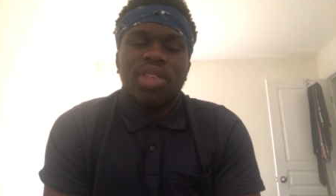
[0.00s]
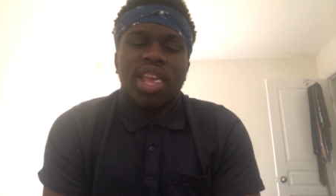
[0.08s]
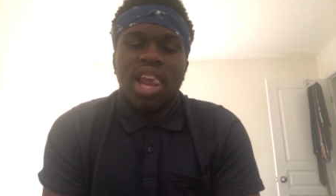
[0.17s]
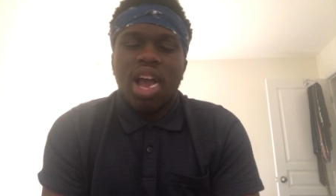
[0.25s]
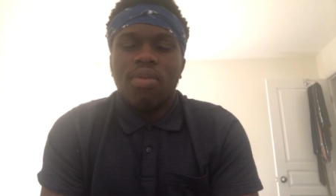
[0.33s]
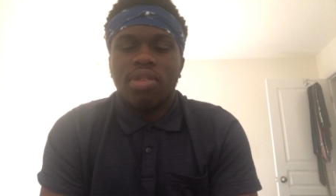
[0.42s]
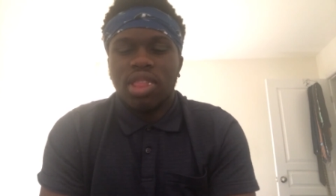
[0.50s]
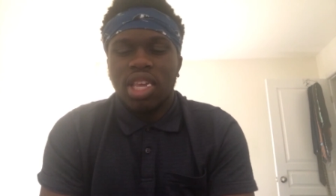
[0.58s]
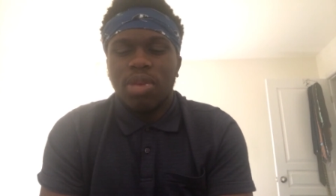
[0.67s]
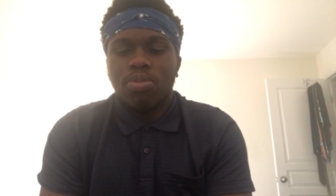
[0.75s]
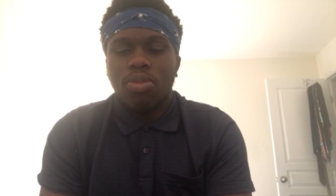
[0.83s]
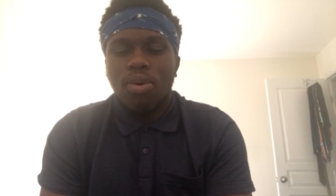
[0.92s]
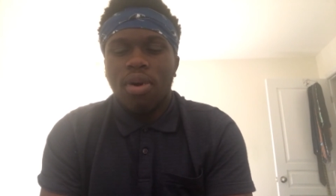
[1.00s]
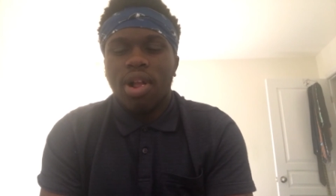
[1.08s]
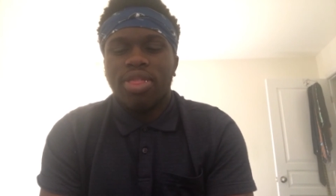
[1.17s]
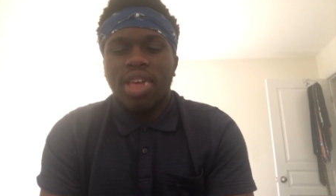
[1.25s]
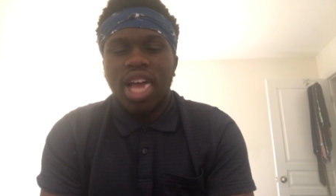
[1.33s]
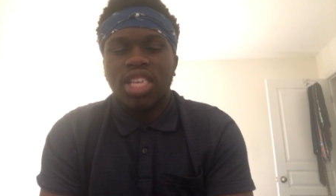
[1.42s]
And I would lean more
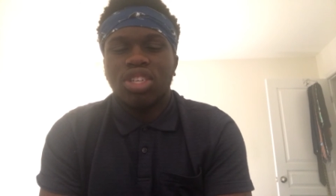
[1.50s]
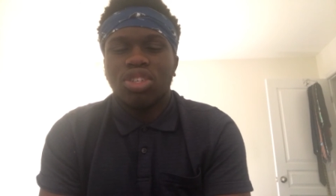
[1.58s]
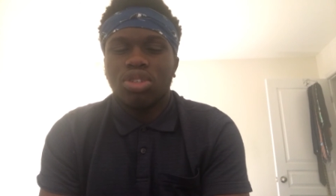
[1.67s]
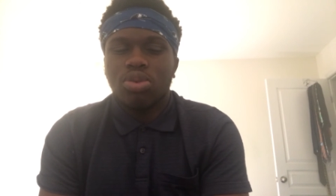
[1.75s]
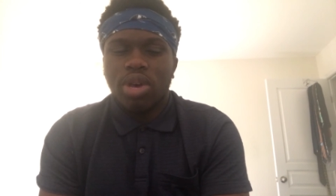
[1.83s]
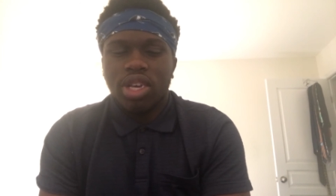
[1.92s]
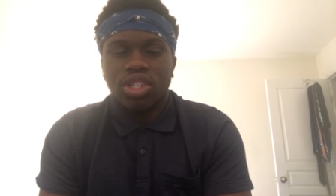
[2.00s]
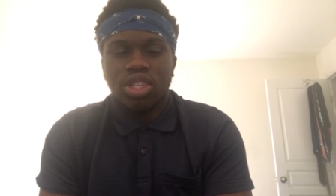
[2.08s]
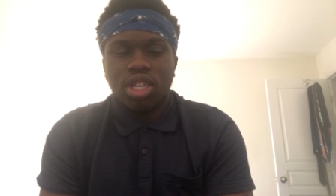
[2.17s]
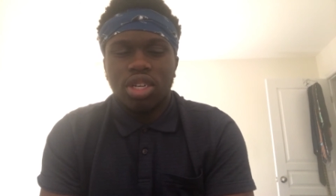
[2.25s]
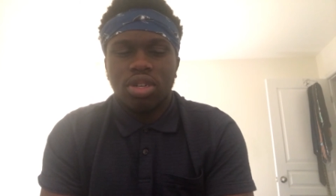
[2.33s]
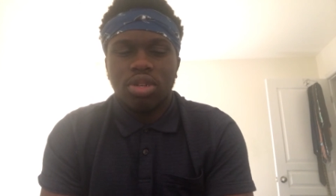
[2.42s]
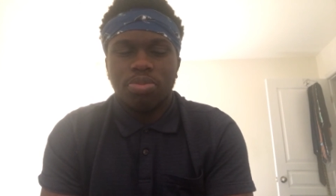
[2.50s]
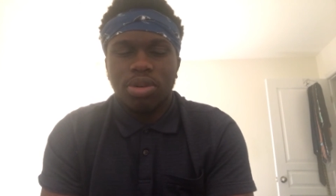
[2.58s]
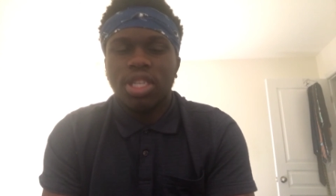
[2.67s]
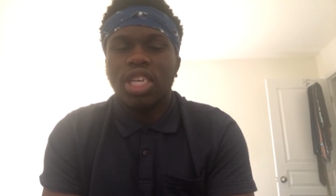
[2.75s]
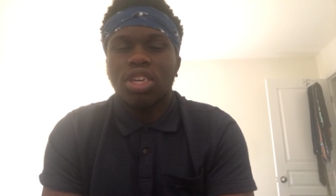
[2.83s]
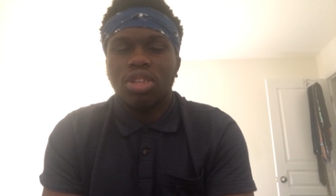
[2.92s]
on that situation,
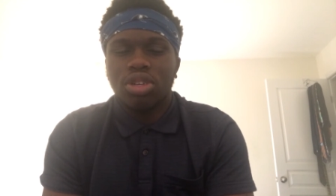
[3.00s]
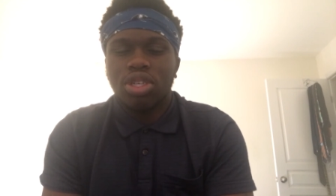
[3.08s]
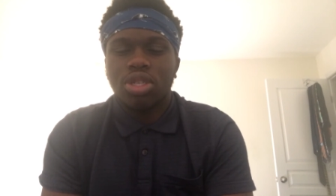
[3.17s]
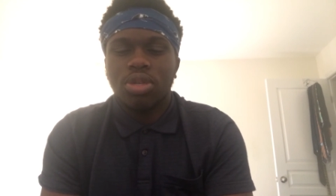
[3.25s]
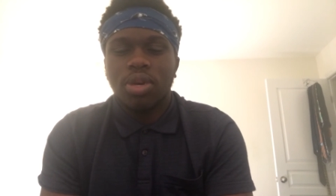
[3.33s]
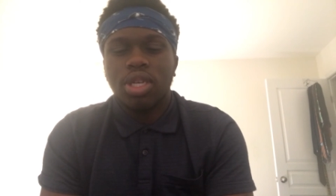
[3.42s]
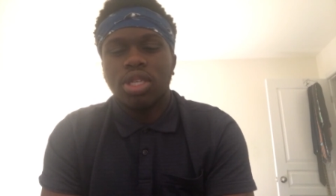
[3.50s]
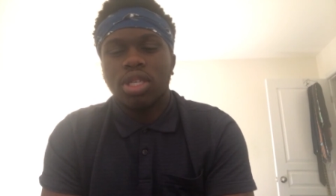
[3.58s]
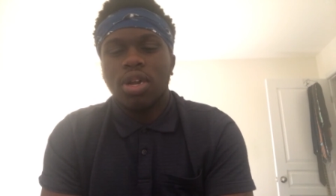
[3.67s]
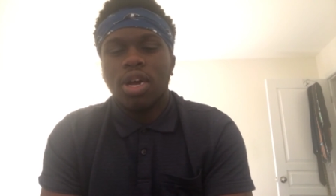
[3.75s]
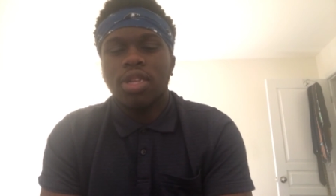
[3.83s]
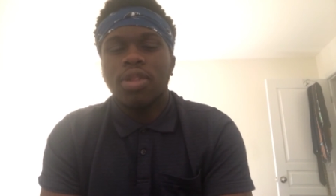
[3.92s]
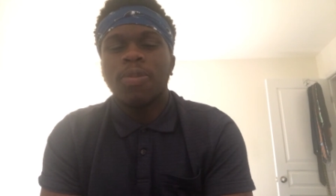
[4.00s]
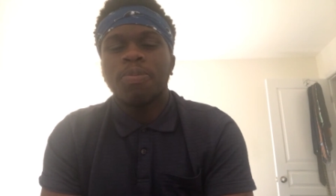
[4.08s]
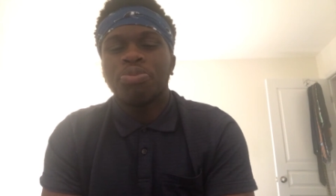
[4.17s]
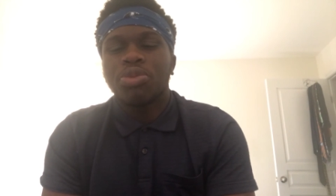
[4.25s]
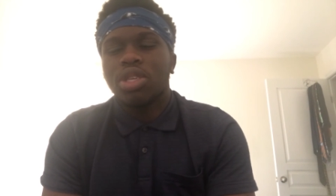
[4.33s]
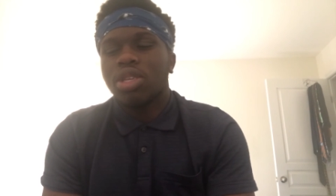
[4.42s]
particular situation, on
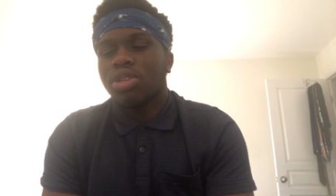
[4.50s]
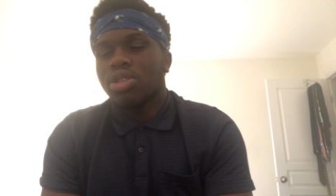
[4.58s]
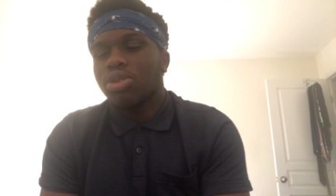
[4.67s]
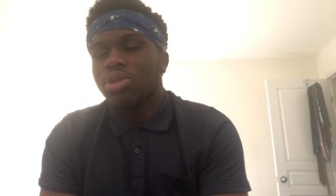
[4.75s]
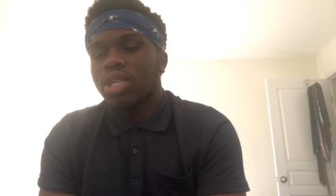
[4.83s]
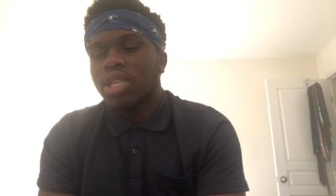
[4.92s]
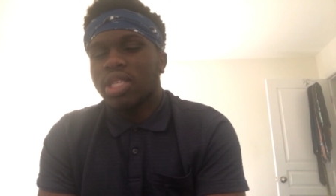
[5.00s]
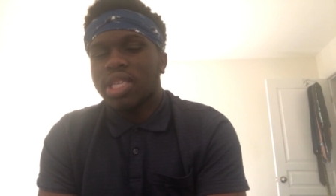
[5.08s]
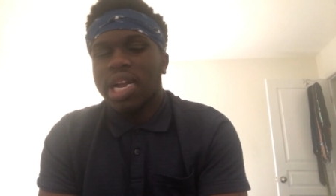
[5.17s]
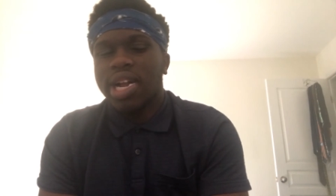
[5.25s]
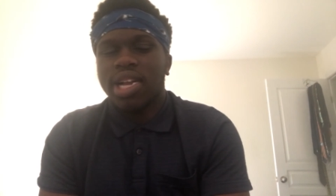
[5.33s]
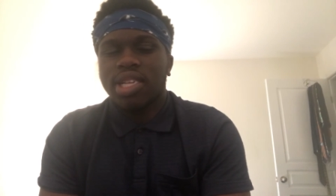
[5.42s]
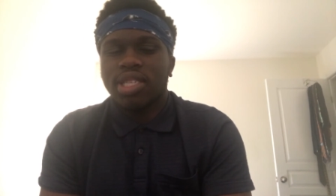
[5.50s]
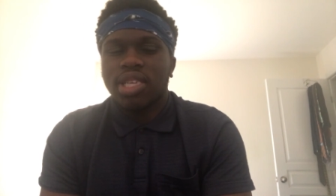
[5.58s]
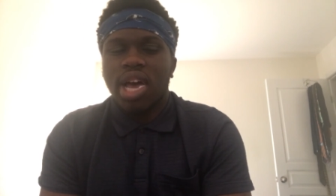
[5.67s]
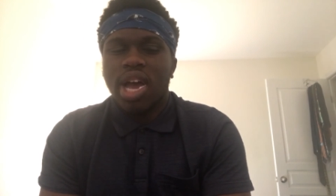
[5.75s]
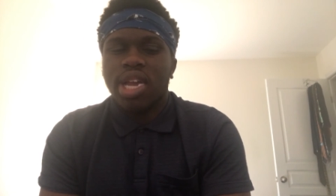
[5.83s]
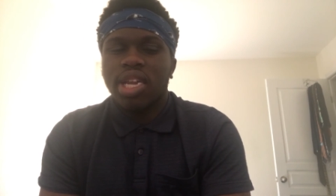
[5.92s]
the utilitarian
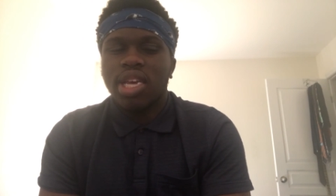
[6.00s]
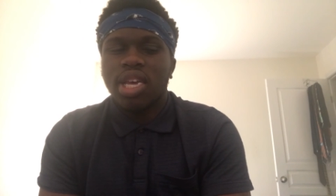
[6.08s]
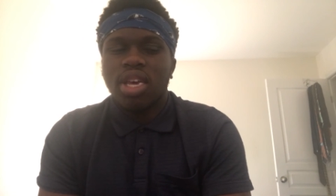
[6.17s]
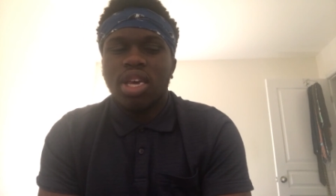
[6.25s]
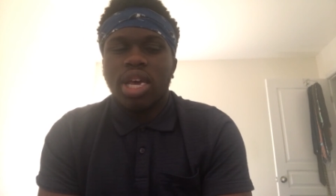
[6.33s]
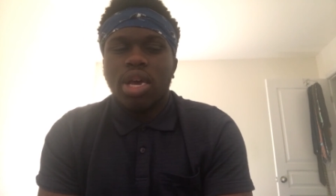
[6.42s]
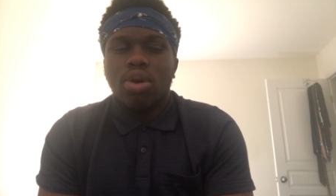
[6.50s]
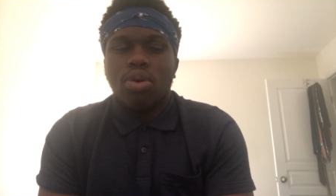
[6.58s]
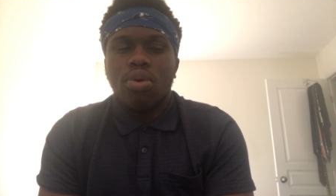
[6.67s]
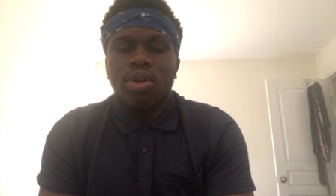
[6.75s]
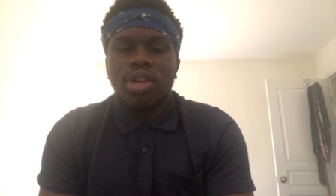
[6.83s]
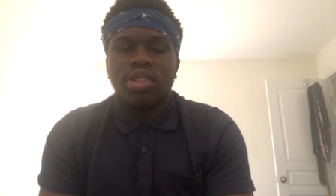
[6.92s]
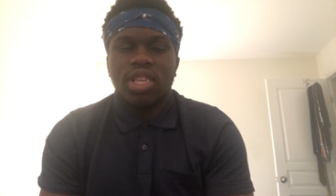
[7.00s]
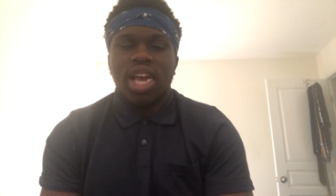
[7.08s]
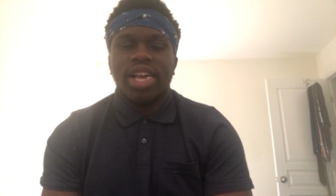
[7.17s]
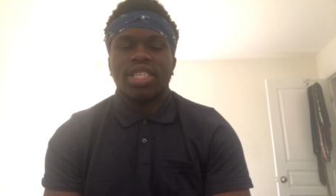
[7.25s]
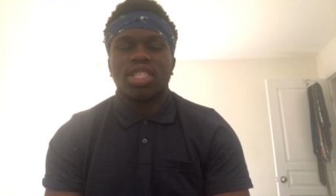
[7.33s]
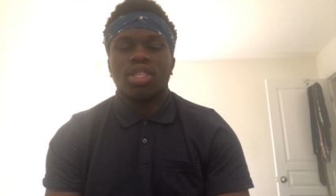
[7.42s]
side, or
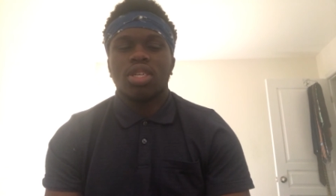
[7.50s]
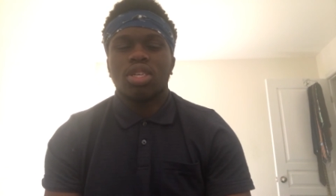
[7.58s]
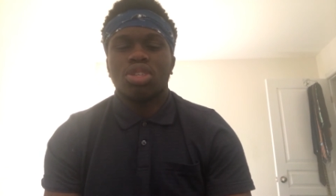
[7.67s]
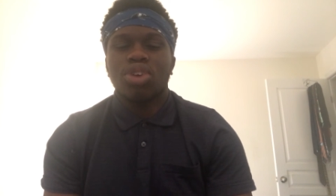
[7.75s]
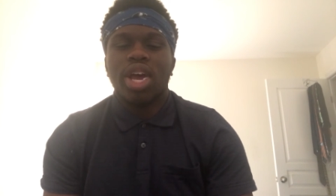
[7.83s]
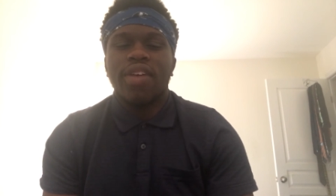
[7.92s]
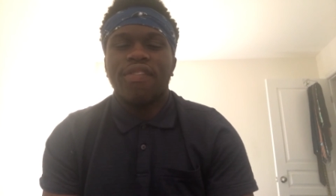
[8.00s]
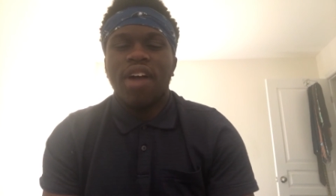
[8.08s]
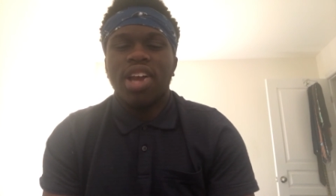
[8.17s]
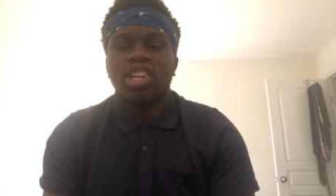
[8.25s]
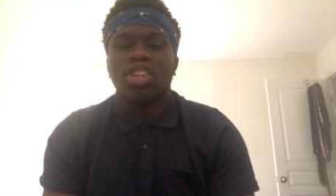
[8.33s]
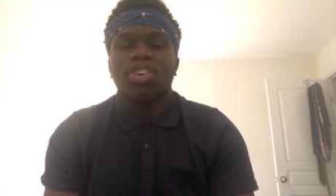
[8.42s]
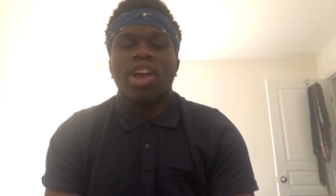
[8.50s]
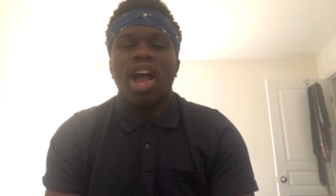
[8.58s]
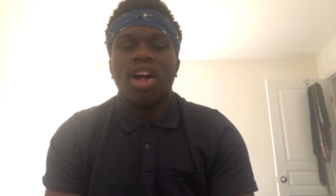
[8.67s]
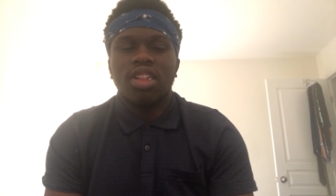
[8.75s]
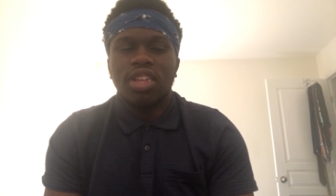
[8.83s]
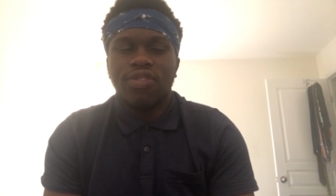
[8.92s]
as to try to find another
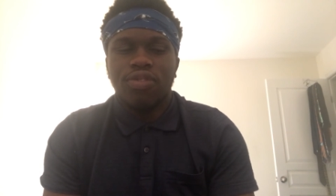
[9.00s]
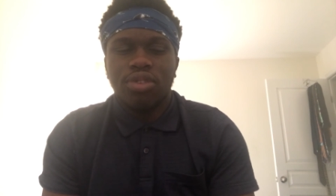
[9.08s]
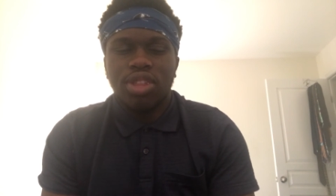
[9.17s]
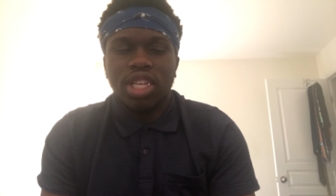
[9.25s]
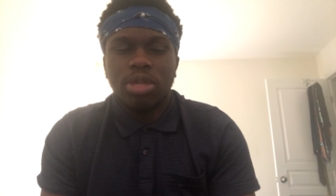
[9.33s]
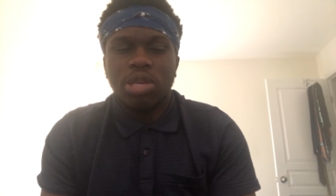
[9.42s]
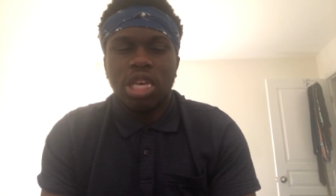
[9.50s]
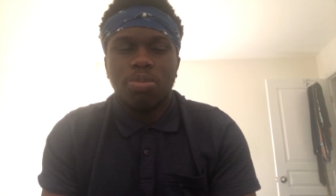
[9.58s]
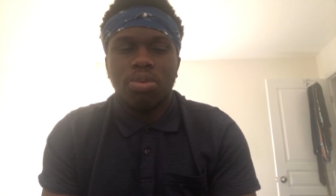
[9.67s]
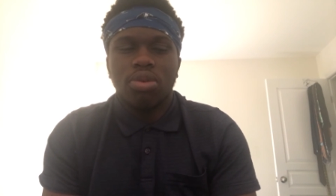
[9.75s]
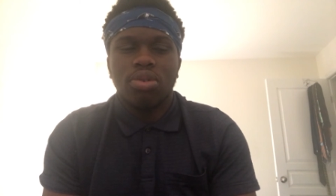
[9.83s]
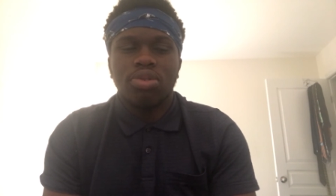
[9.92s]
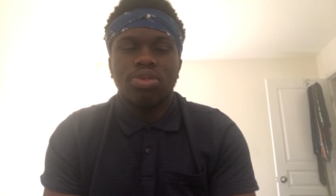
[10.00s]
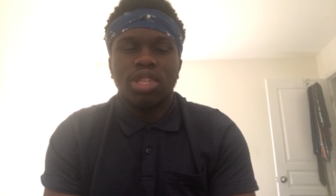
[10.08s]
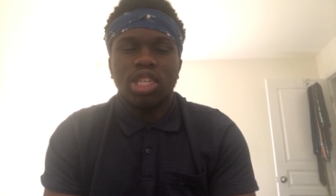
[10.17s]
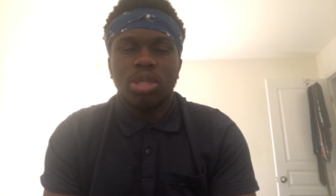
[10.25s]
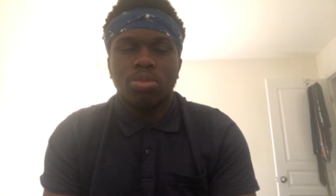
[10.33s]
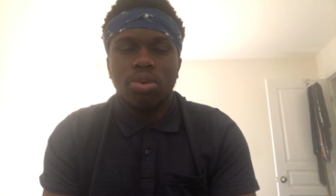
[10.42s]
outlet for these people, for
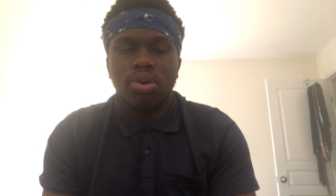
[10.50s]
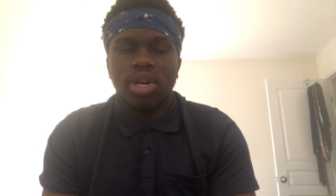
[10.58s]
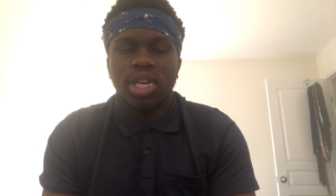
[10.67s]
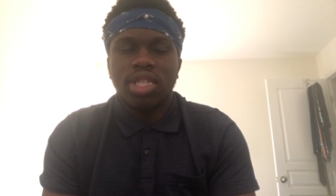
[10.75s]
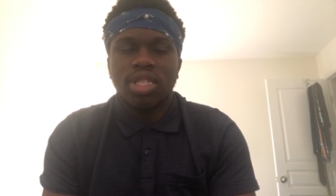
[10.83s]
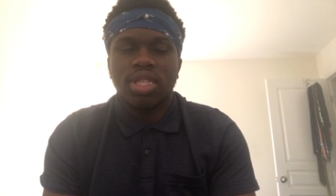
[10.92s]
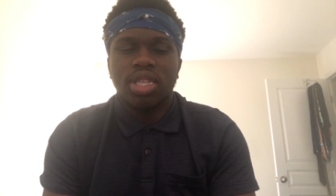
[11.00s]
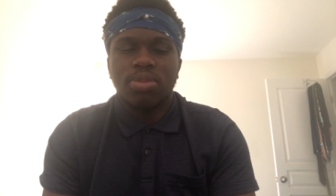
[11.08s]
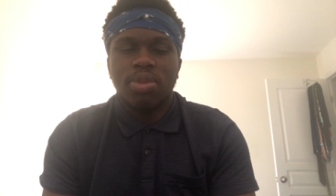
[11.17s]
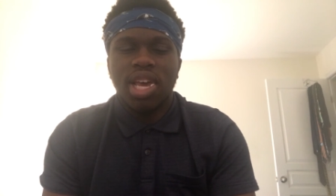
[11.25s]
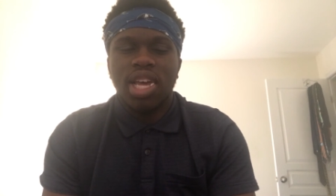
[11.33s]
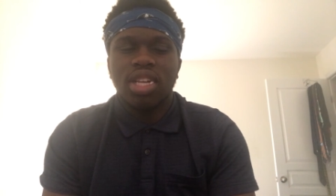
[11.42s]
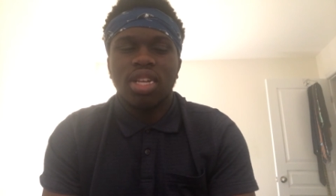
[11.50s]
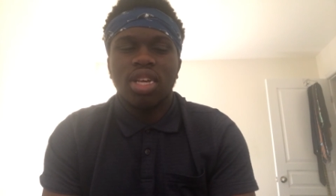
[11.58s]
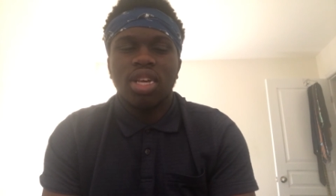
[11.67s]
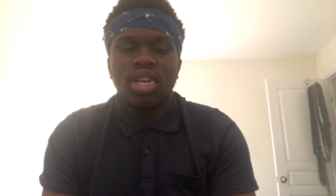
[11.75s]
these boys, these men,